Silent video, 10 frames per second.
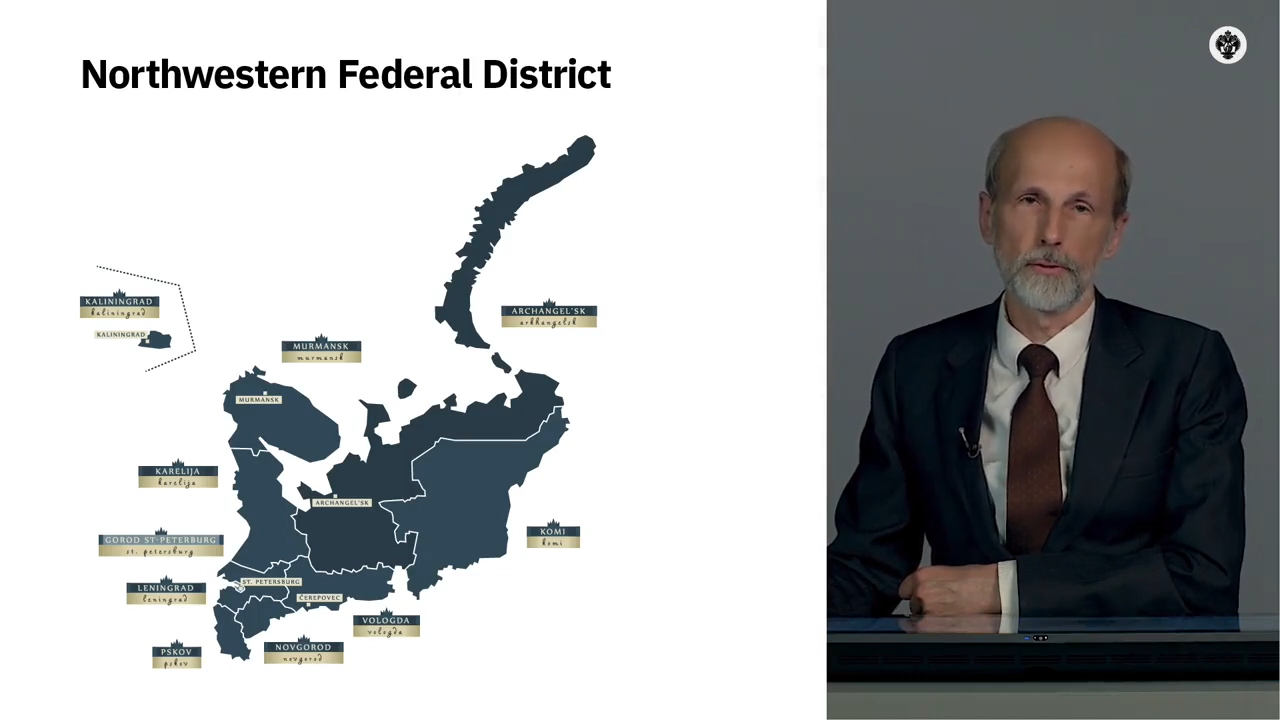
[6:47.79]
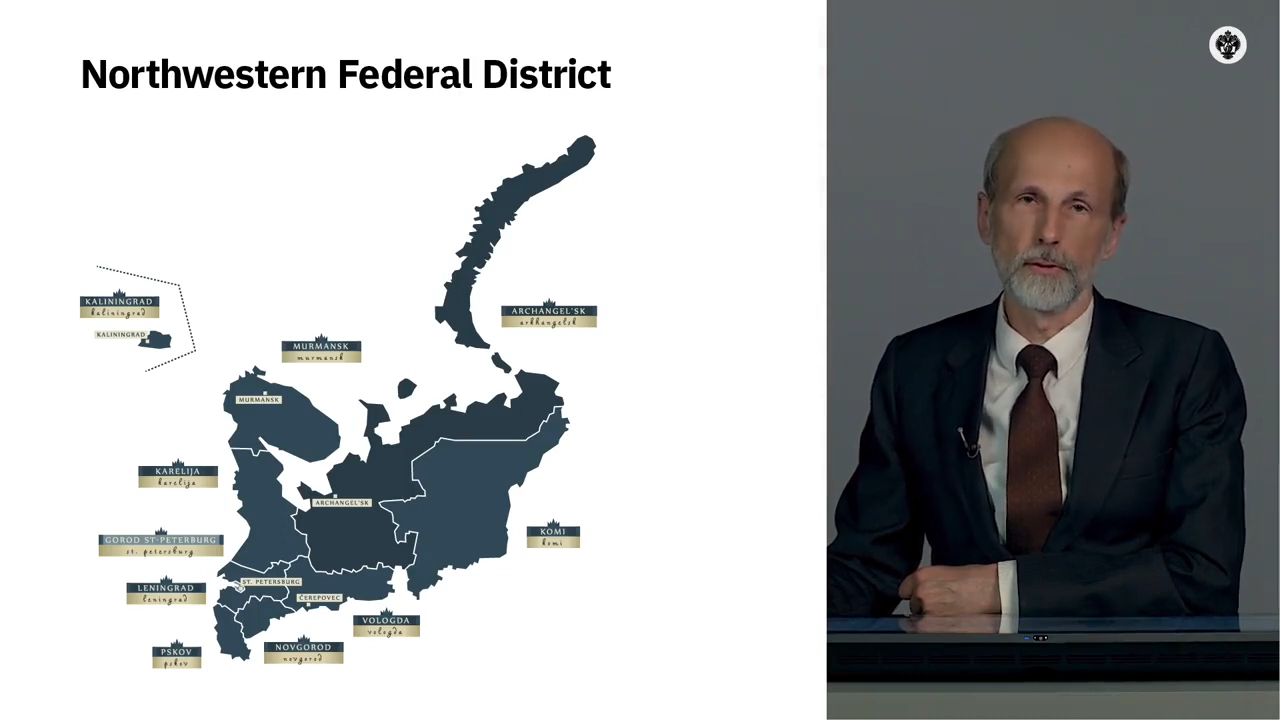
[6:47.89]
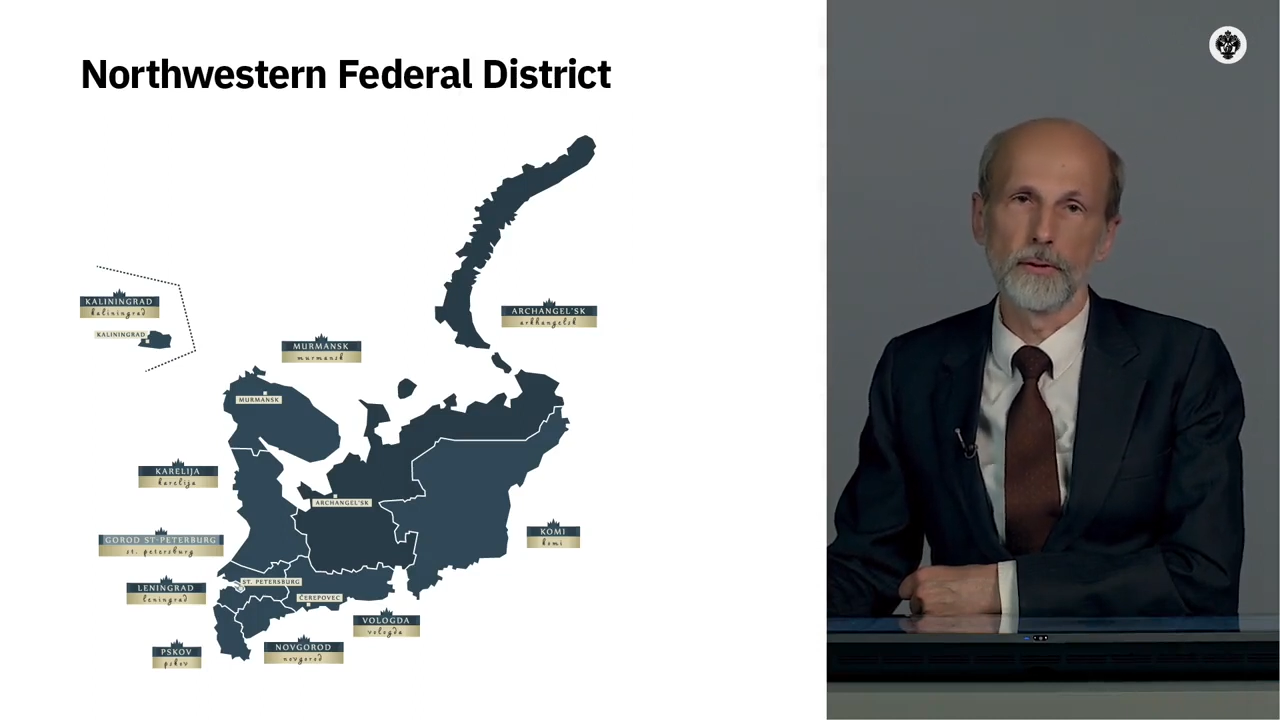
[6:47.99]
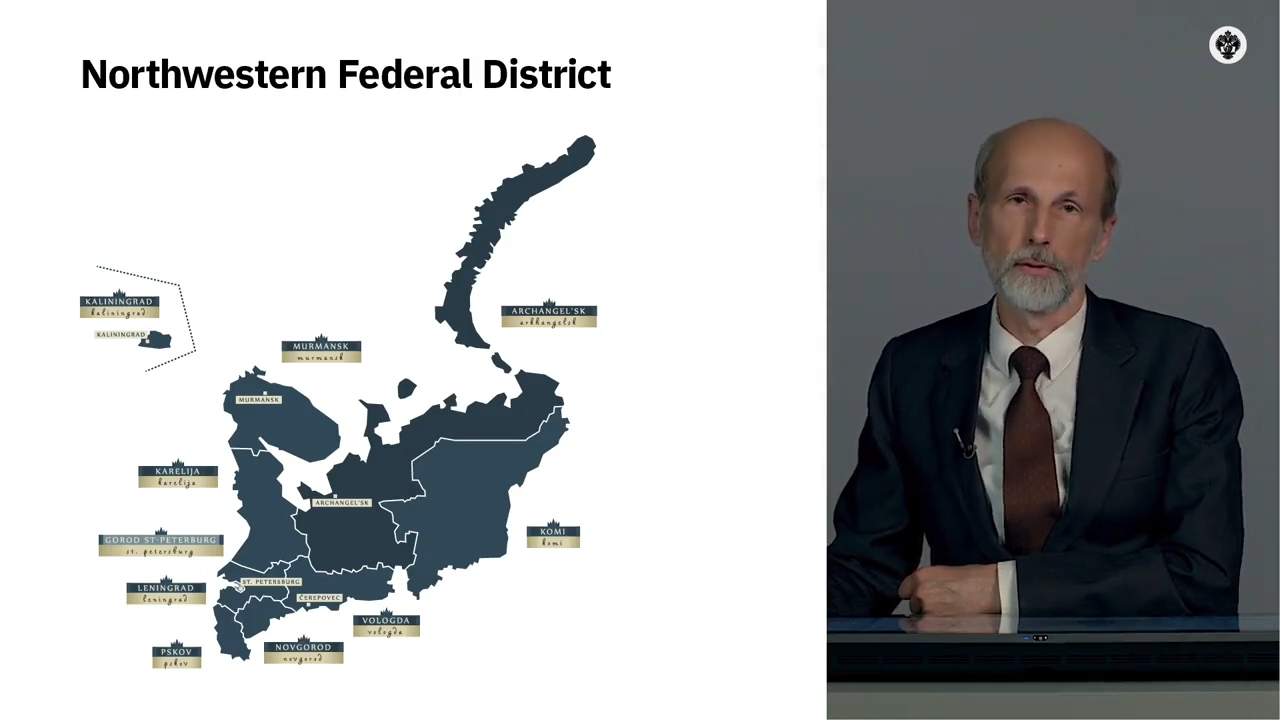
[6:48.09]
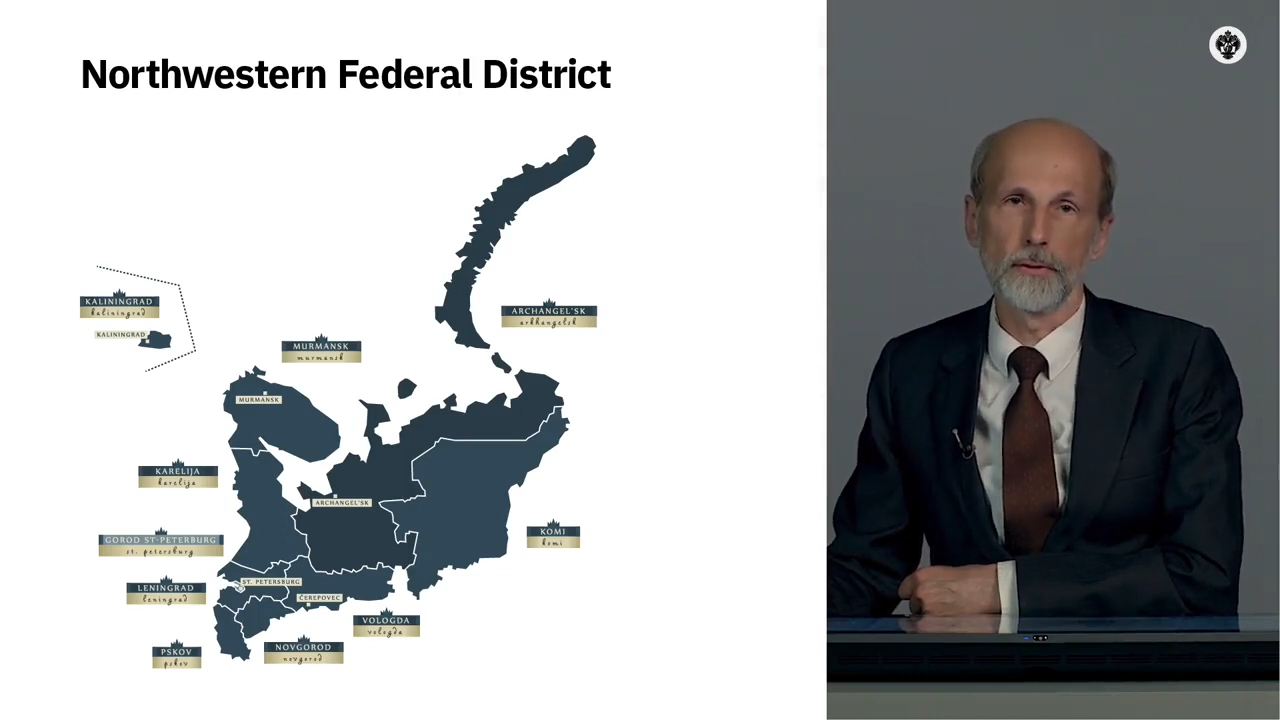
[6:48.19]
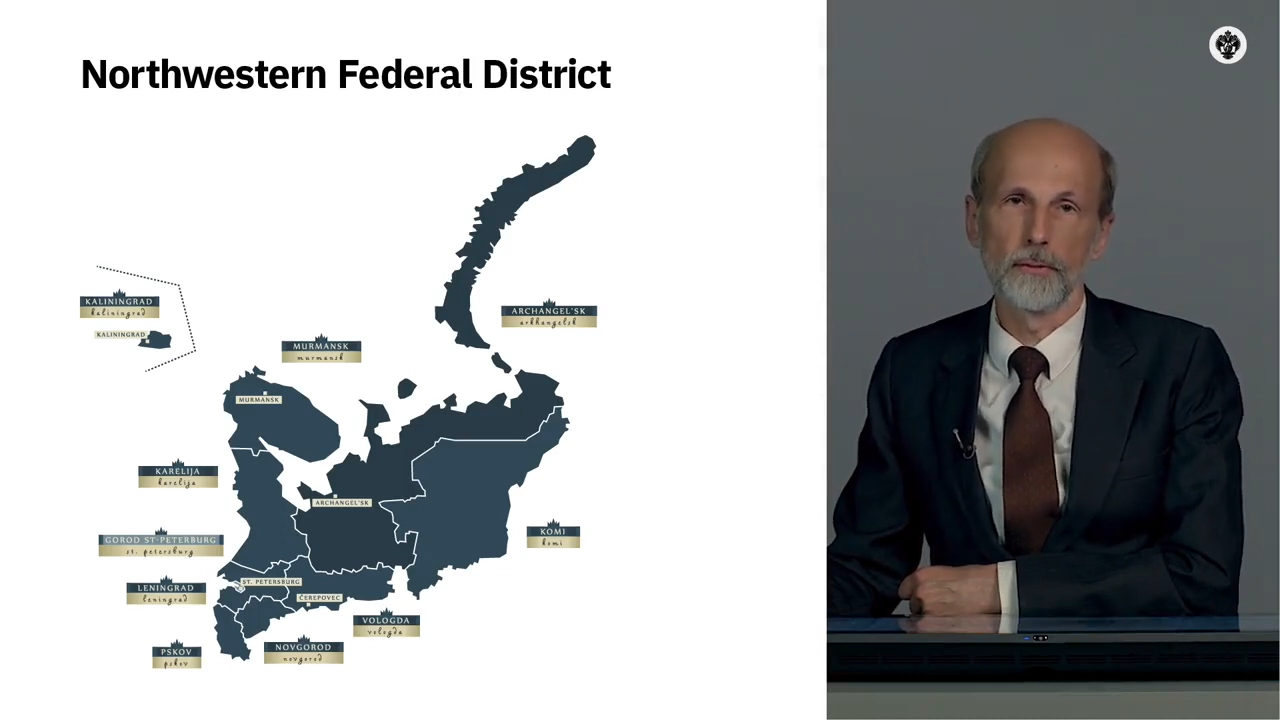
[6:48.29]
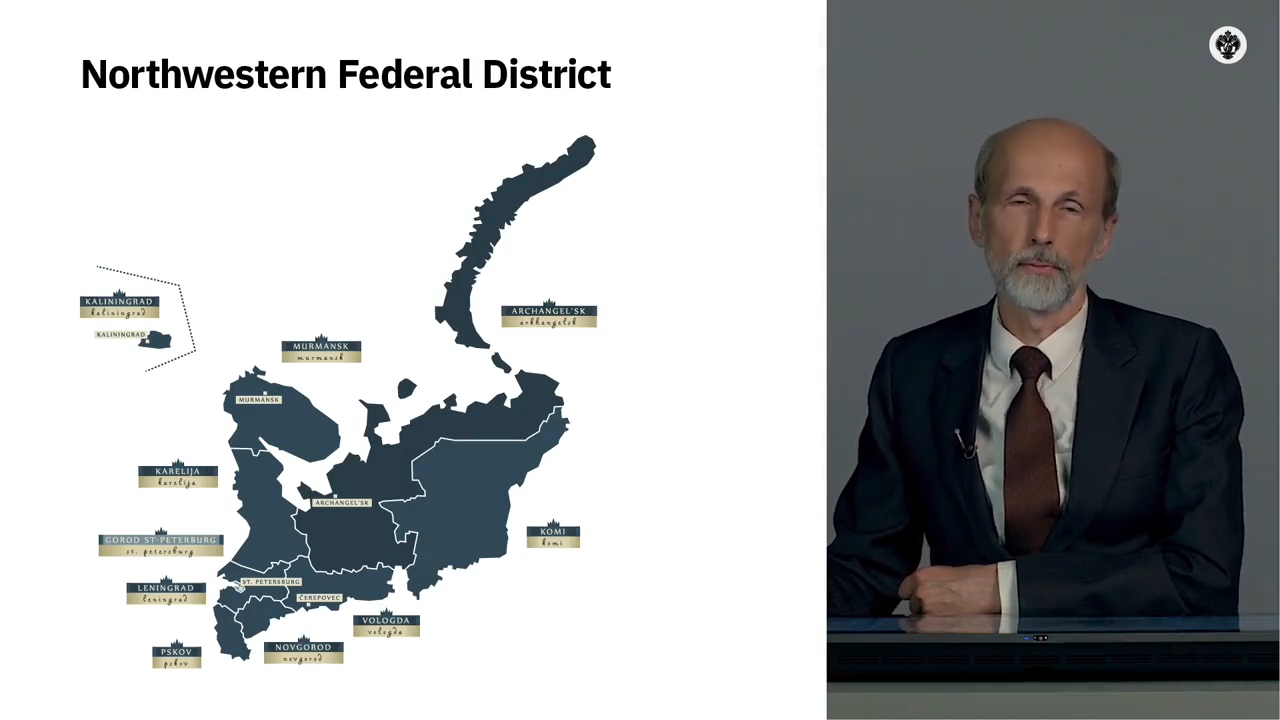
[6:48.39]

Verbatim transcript: cities